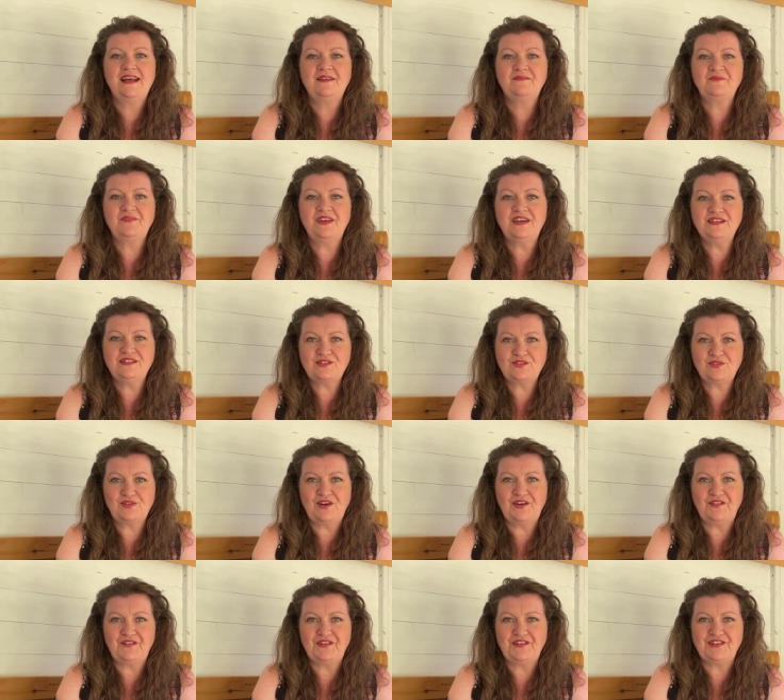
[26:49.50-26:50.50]
That's what I
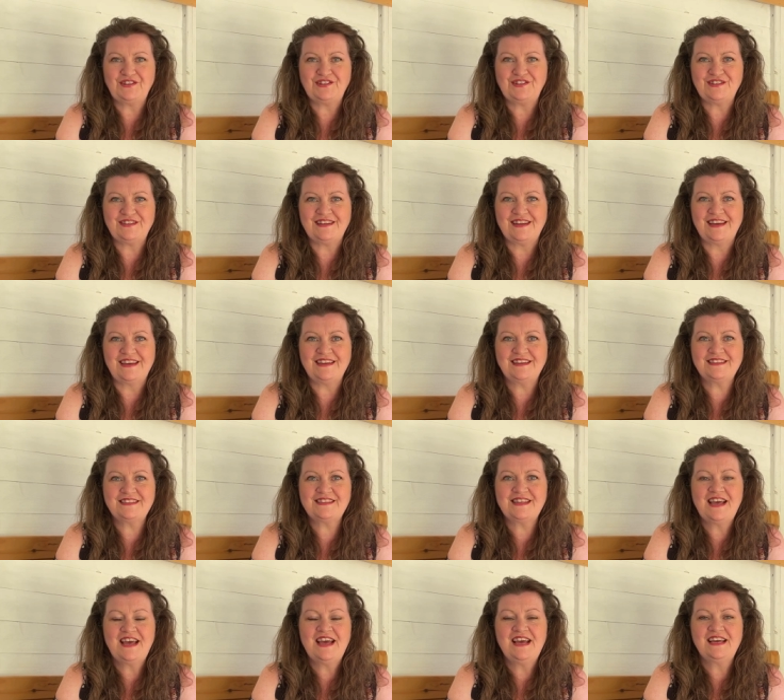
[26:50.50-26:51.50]
want to do next
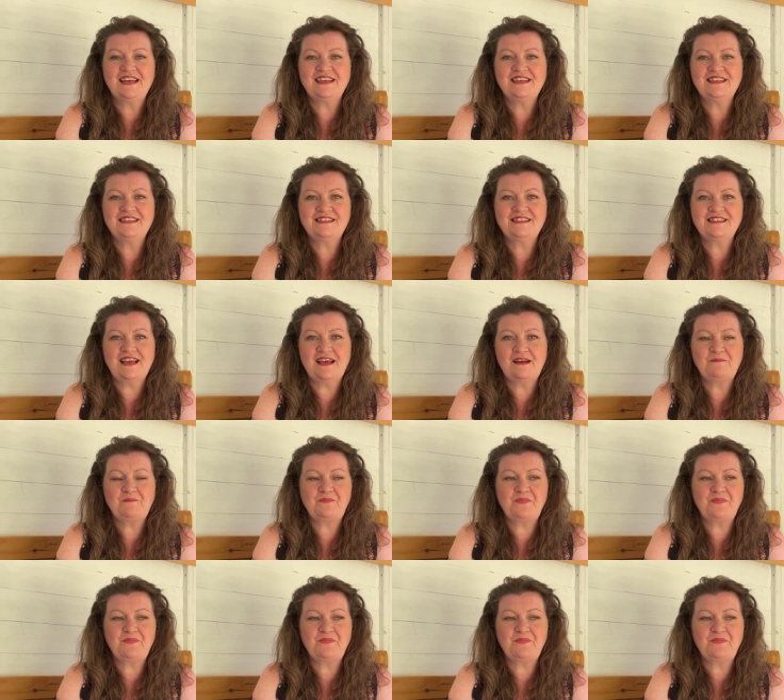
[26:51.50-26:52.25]
because um,